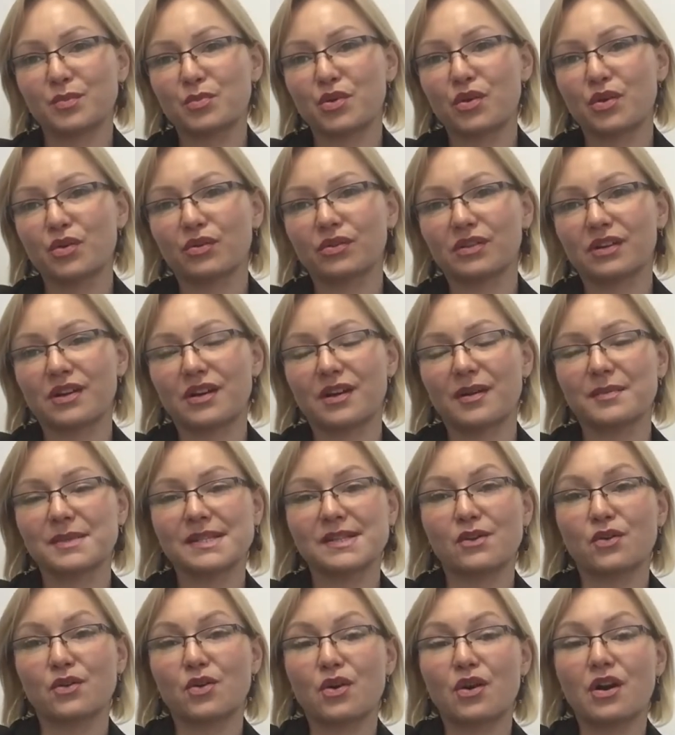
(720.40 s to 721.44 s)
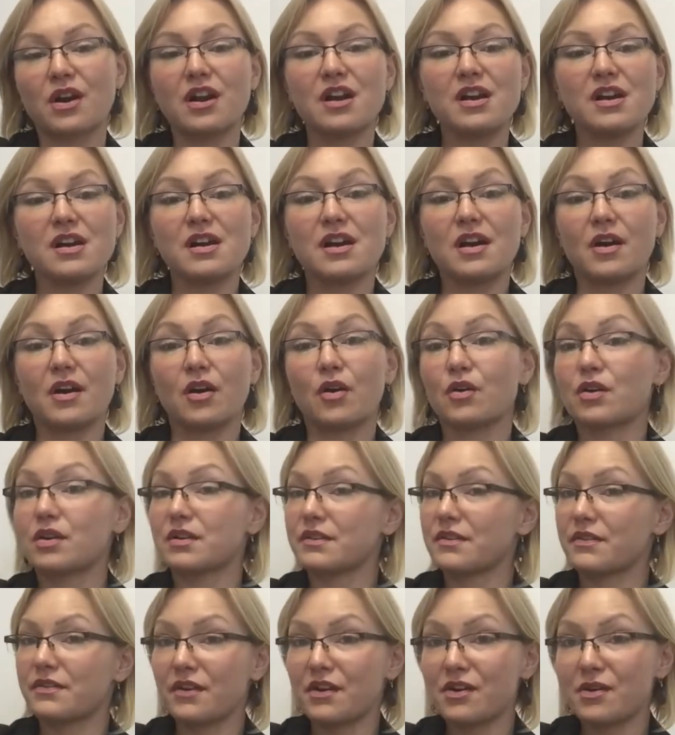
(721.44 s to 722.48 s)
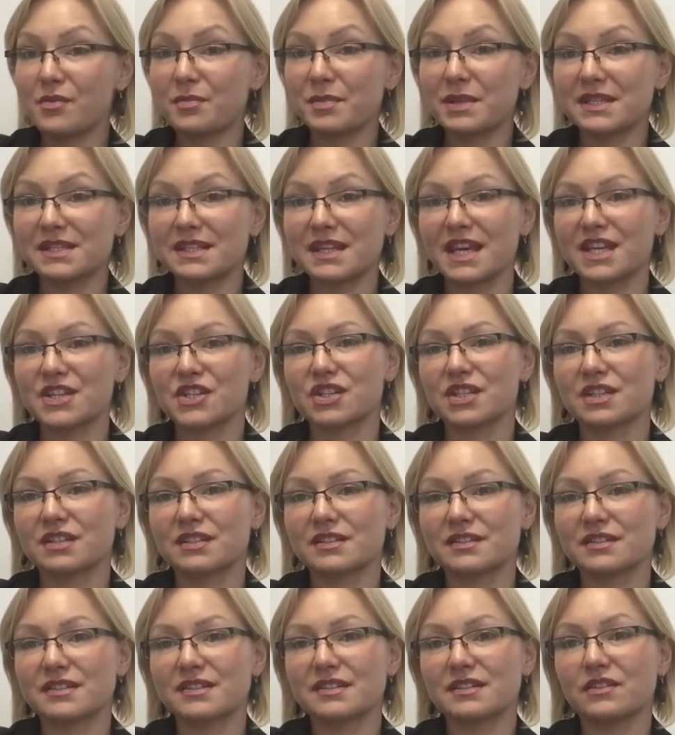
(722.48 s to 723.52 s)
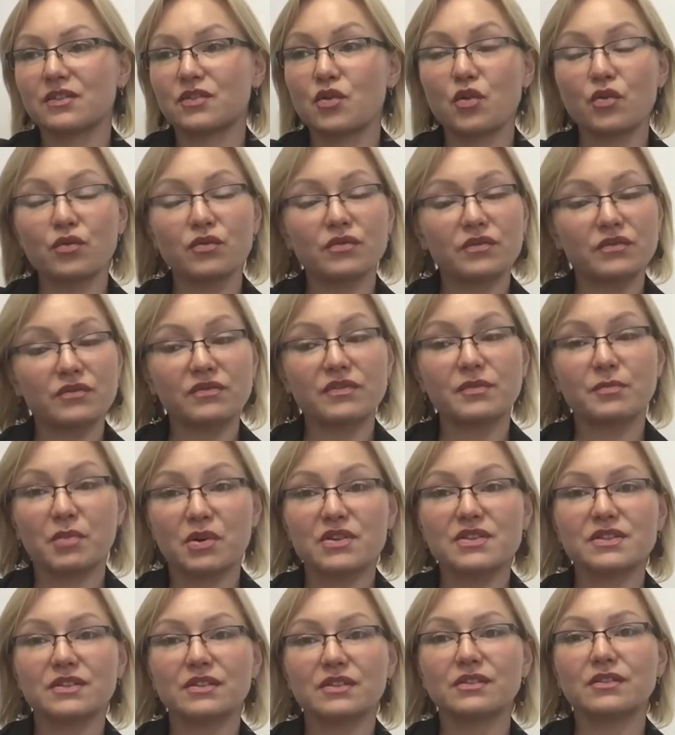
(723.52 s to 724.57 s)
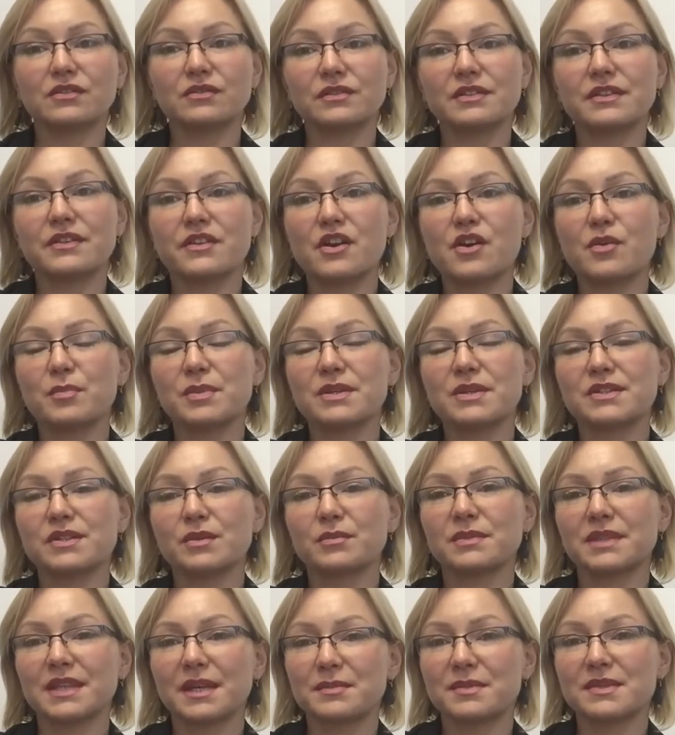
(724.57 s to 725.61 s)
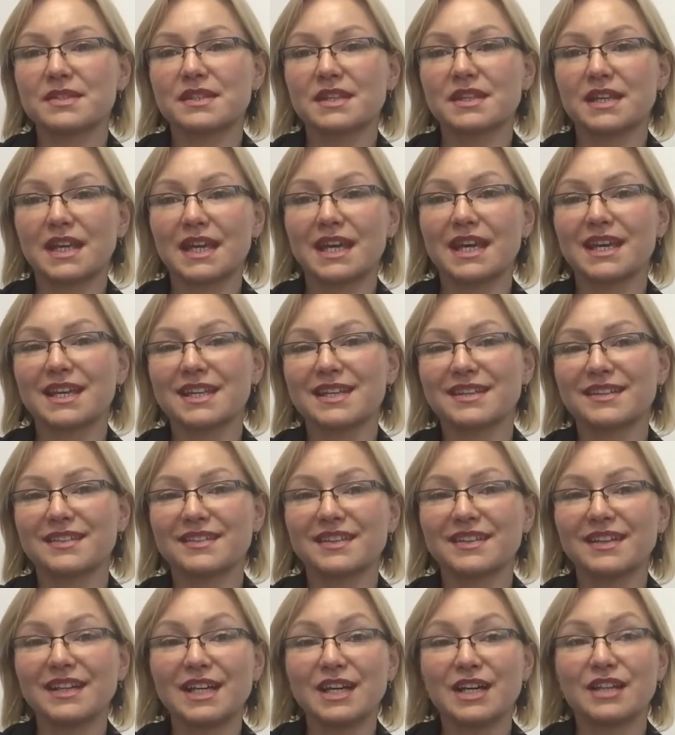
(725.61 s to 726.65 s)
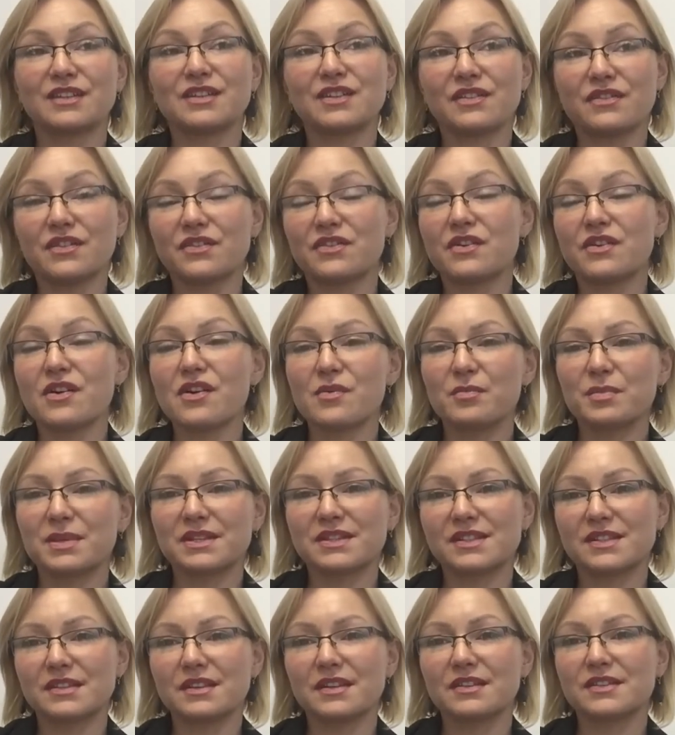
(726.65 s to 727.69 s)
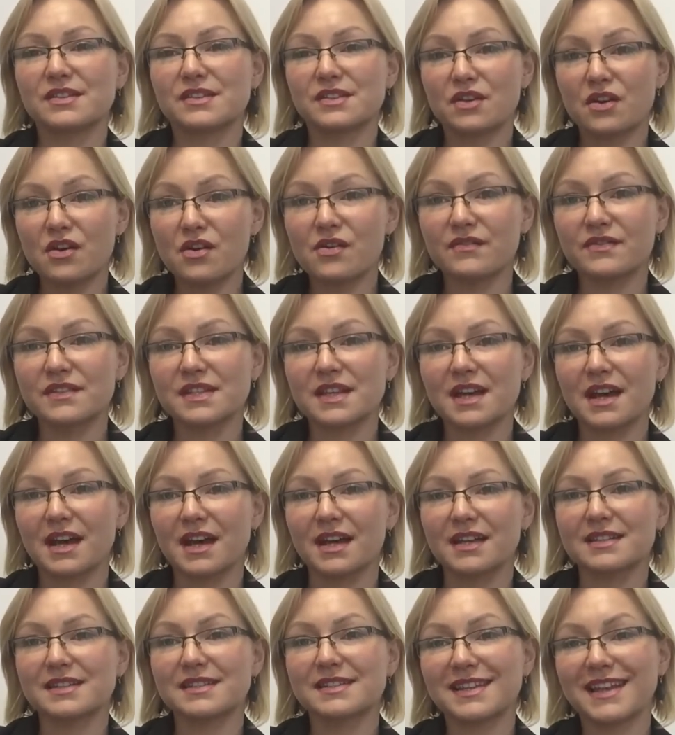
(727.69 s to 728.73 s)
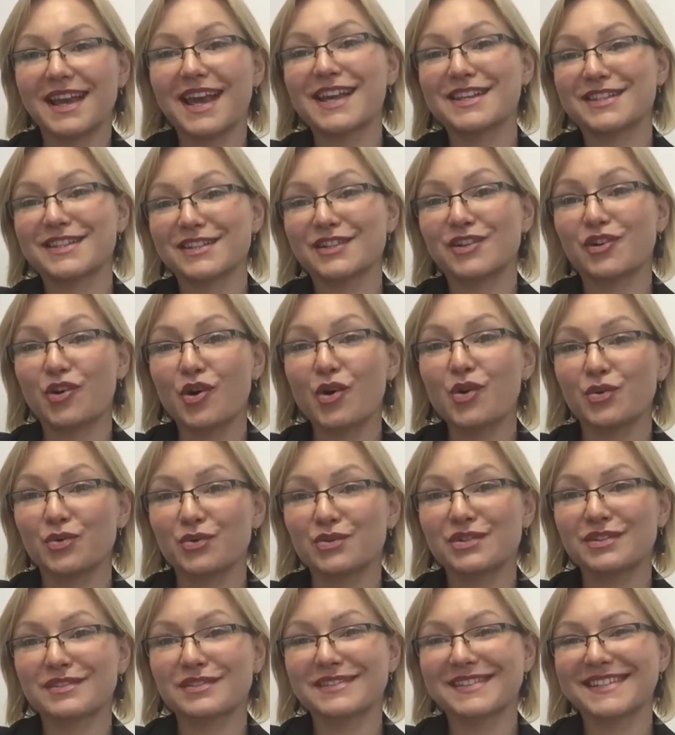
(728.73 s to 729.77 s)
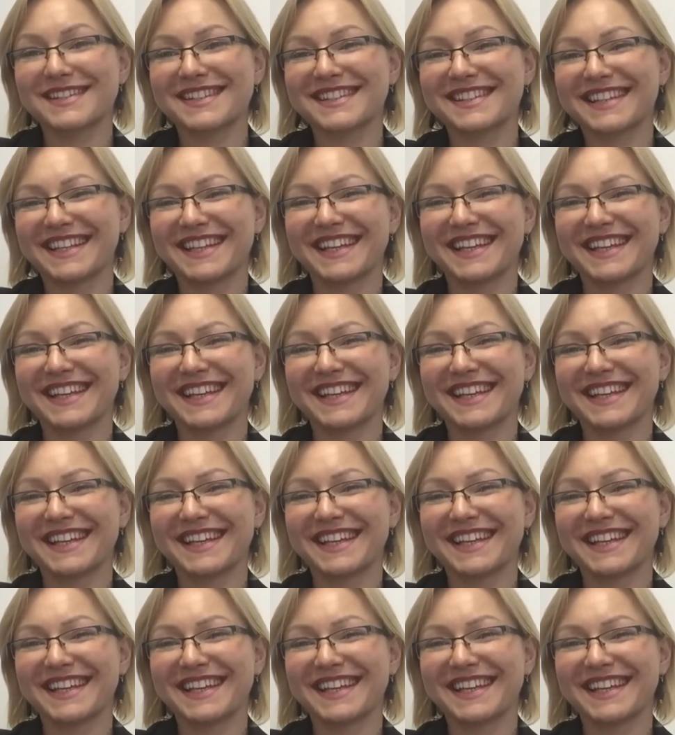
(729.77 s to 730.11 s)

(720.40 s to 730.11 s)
programs, or the therapy sessions. You know, the personal therapy sometimes, the therapist serves us as a ghost